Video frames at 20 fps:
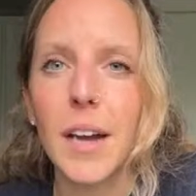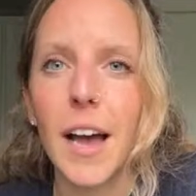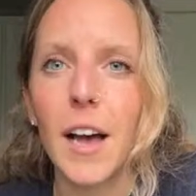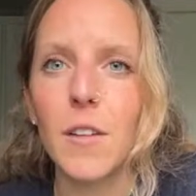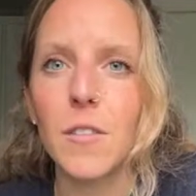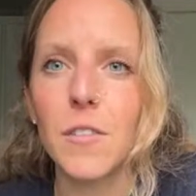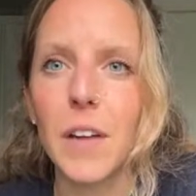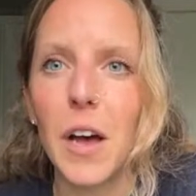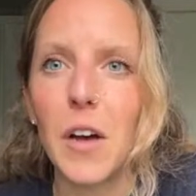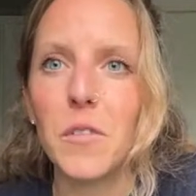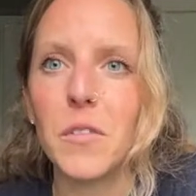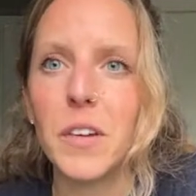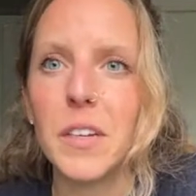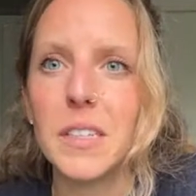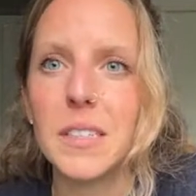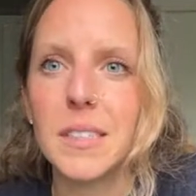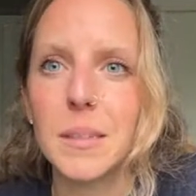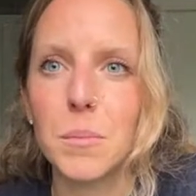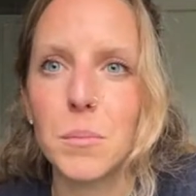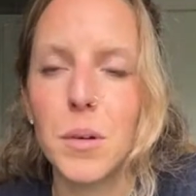
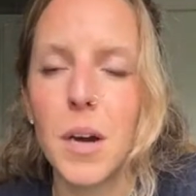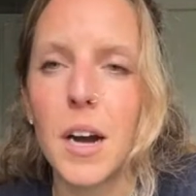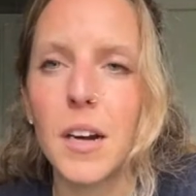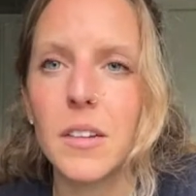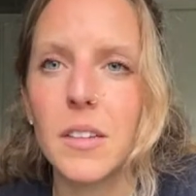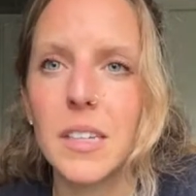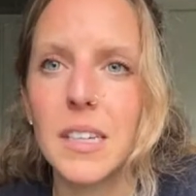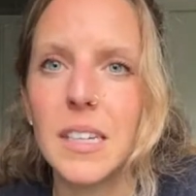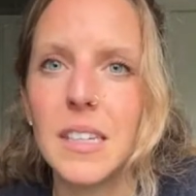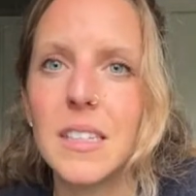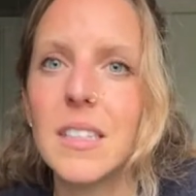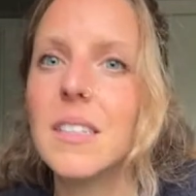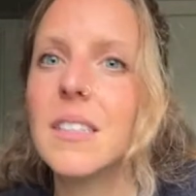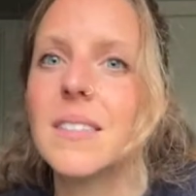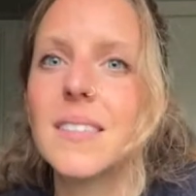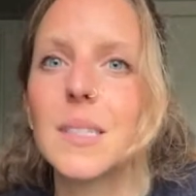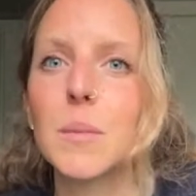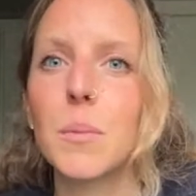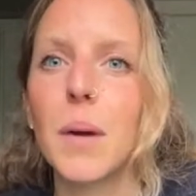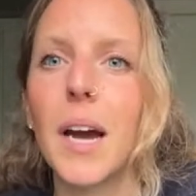alfalfas and broccoli
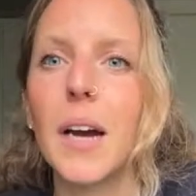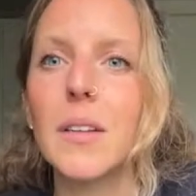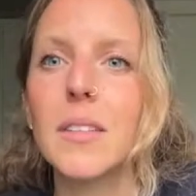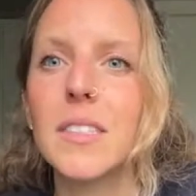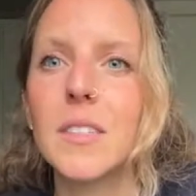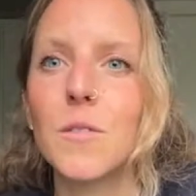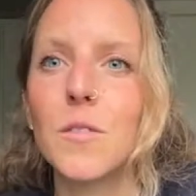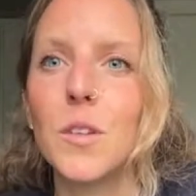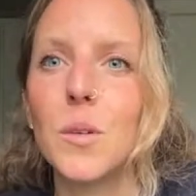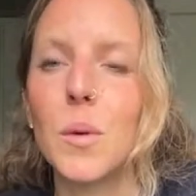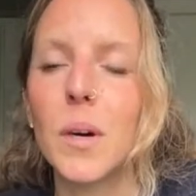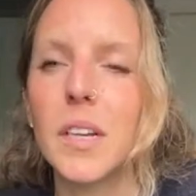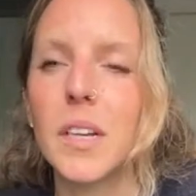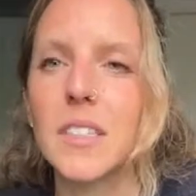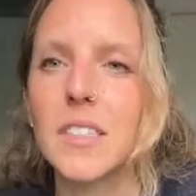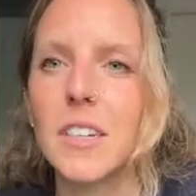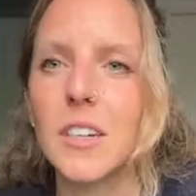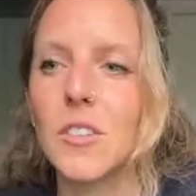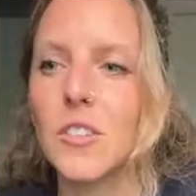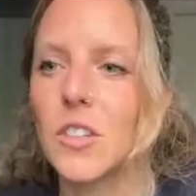sprouts if you want to
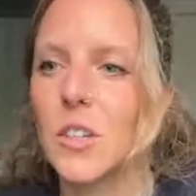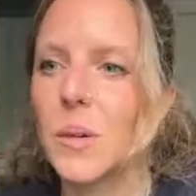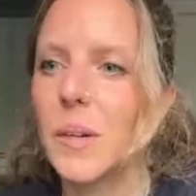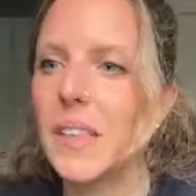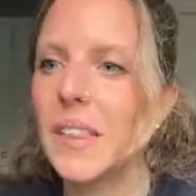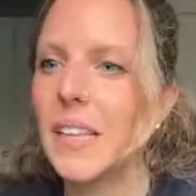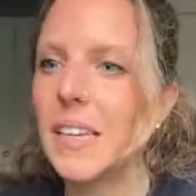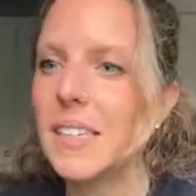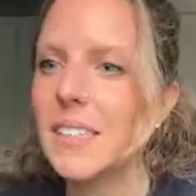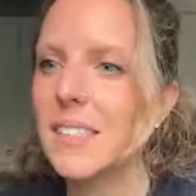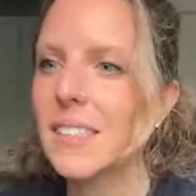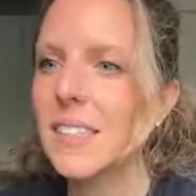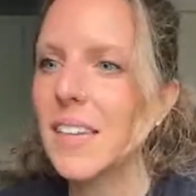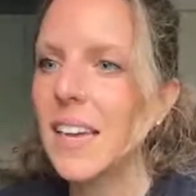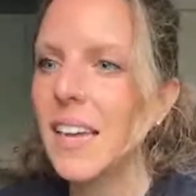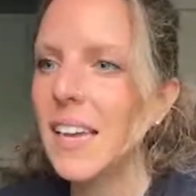start doing this.